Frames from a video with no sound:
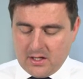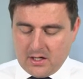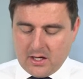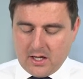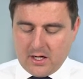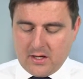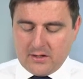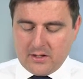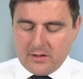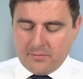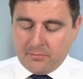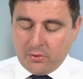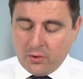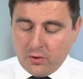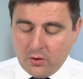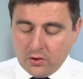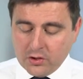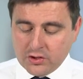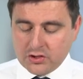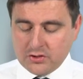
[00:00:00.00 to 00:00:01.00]
The
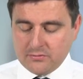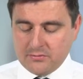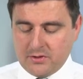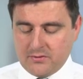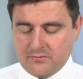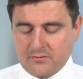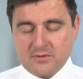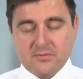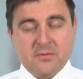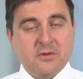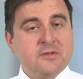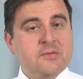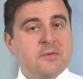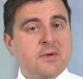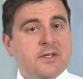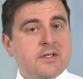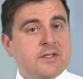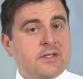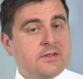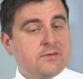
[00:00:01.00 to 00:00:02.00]
apportionment of
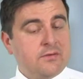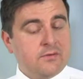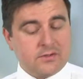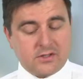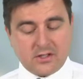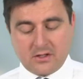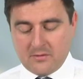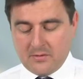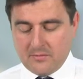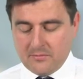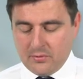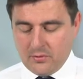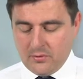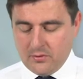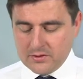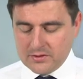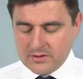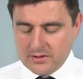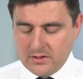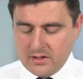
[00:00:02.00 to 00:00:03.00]
responsibility is also going to be
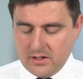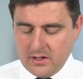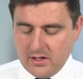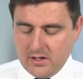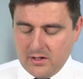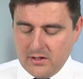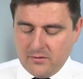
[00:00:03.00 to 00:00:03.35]
important.